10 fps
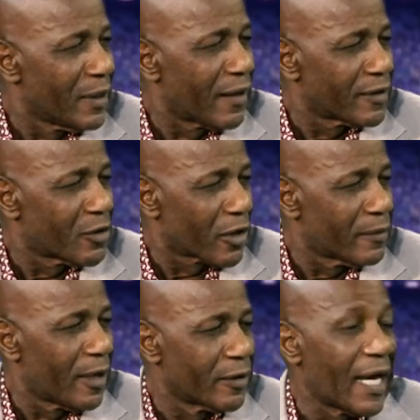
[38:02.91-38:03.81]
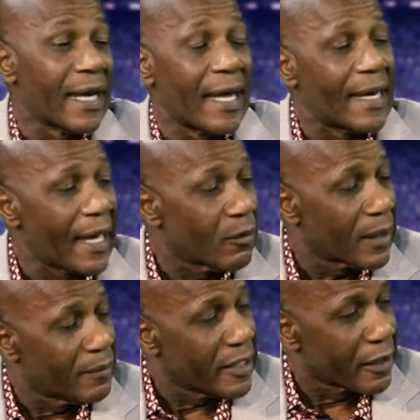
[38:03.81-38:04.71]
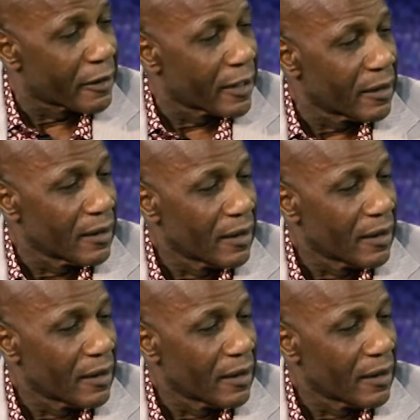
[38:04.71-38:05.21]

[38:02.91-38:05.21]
have to talk about. And I like what I'm hearing.